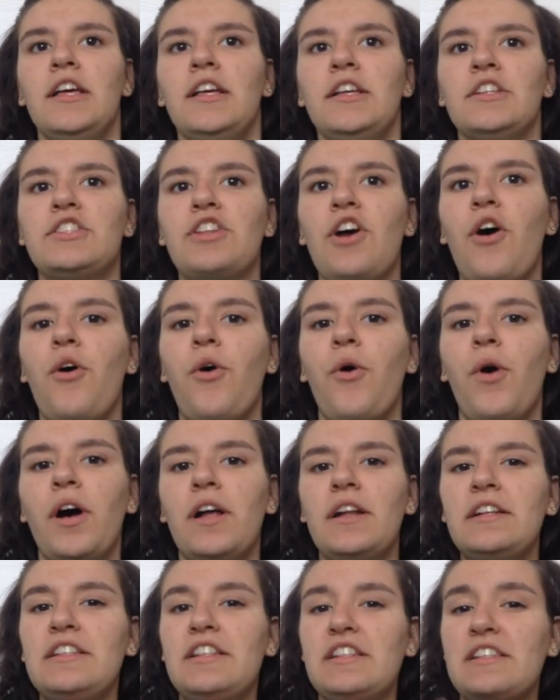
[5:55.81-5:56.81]
So
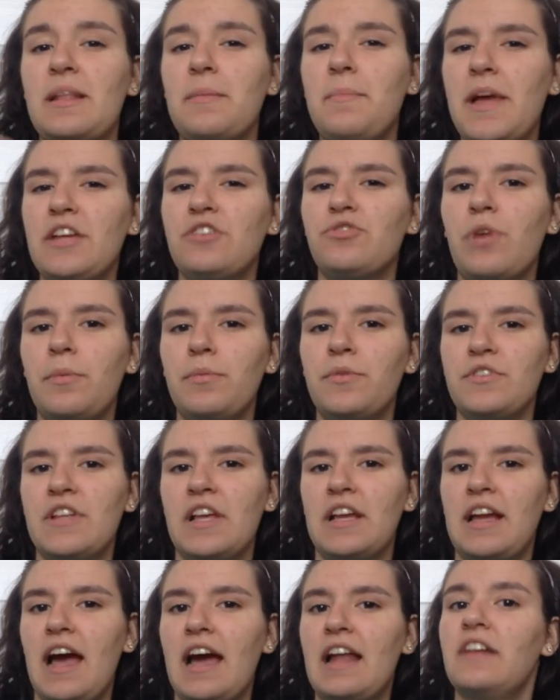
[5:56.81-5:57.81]
does the maze
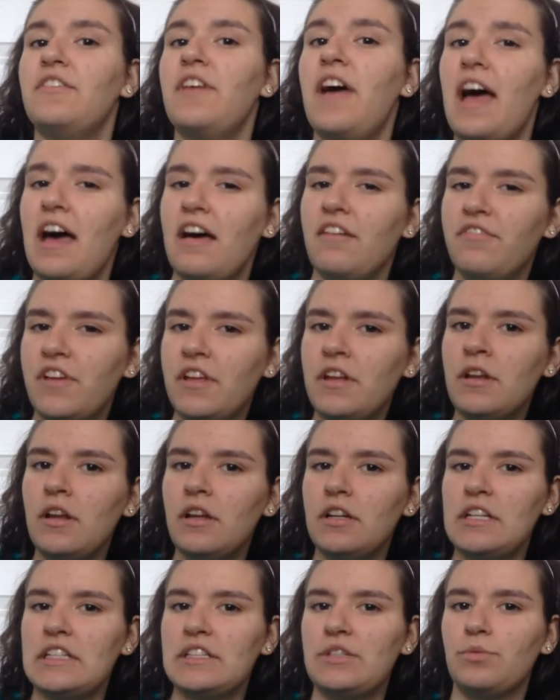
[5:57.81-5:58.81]
represent kind of heaven?
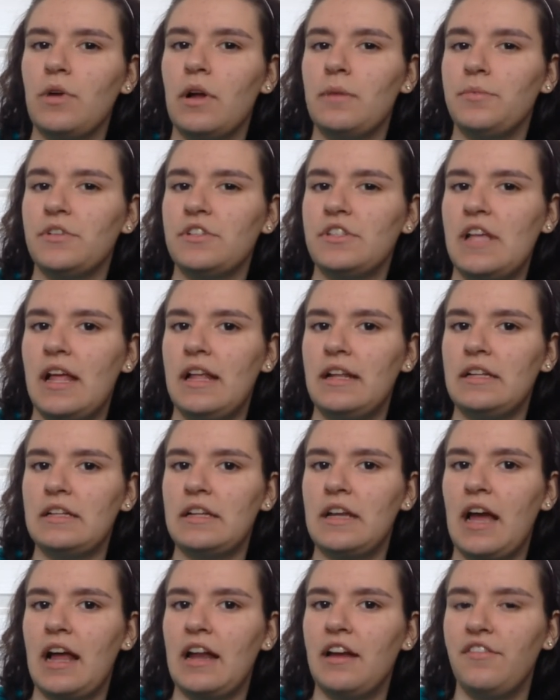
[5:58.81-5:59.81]
Does it represent
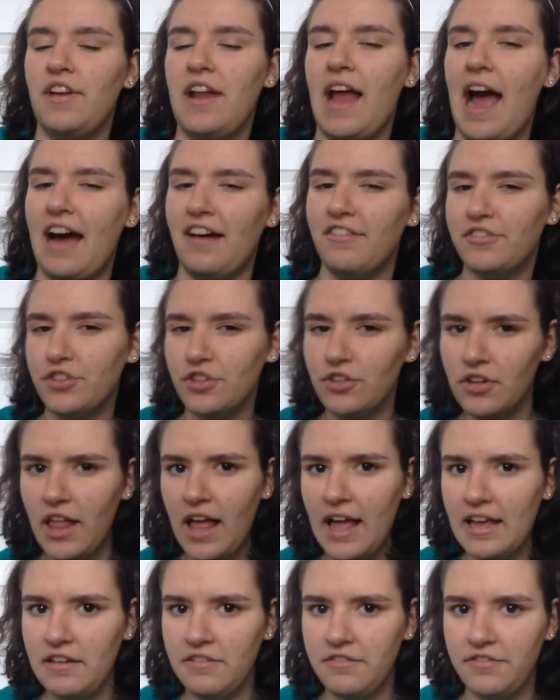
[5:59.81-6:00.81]
kind of an
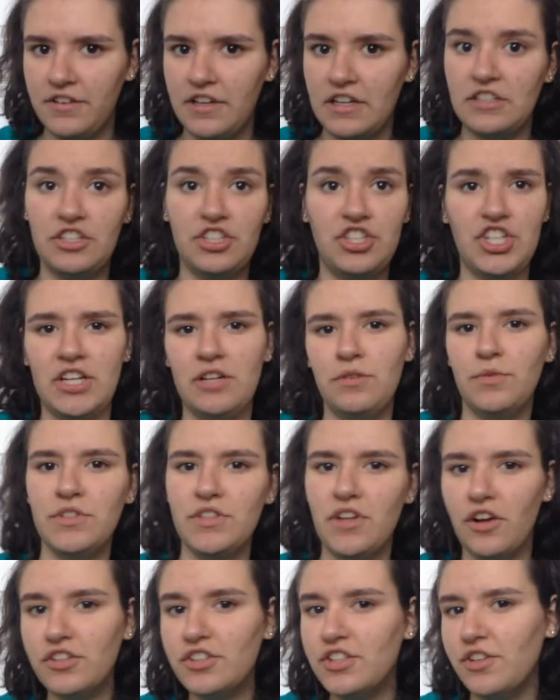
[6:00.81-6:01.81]
afterlife? Because Jin was
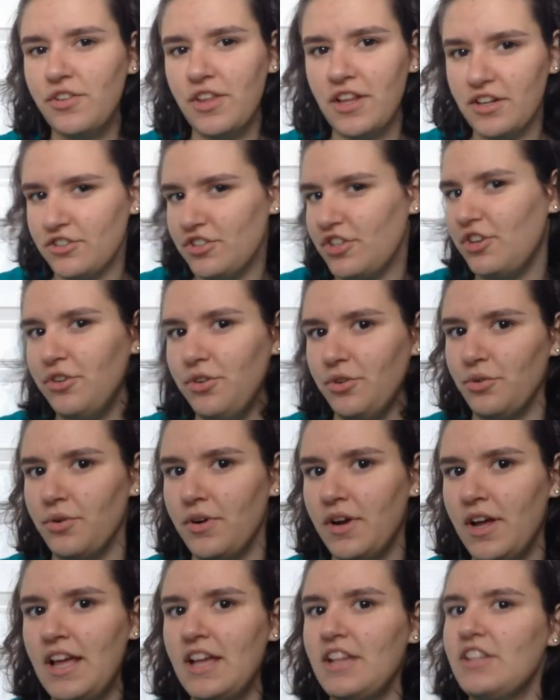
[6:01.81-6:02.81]
also there too.
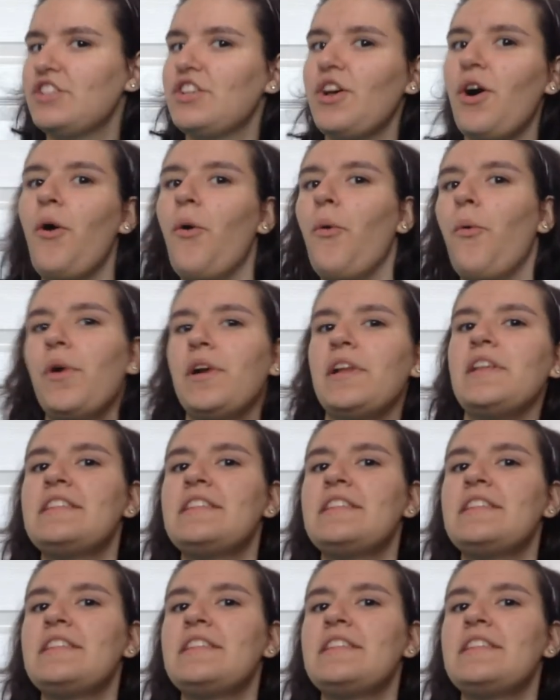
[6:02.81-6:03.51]
So what does